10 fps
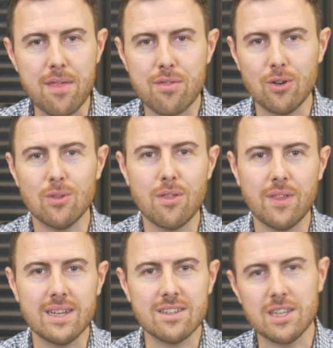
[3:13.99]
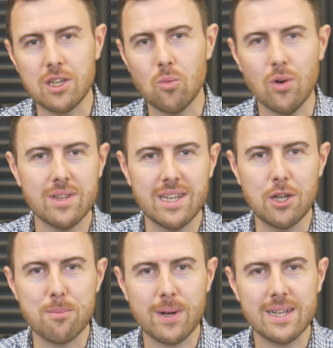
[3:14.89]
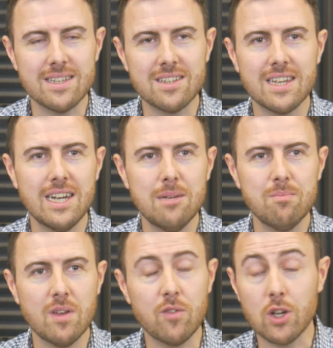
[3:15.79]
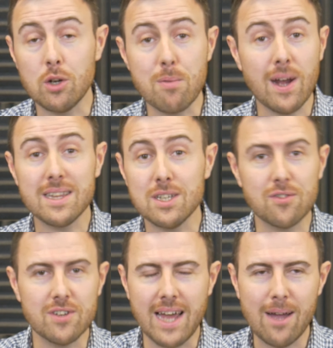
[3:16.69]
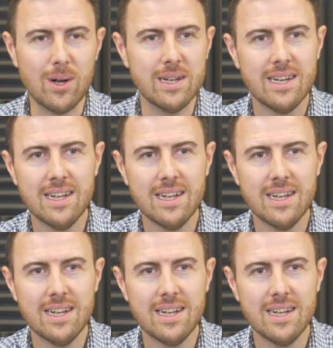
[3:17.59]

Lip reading: through the things that you want in your practice time. If you're going to practice for an hour,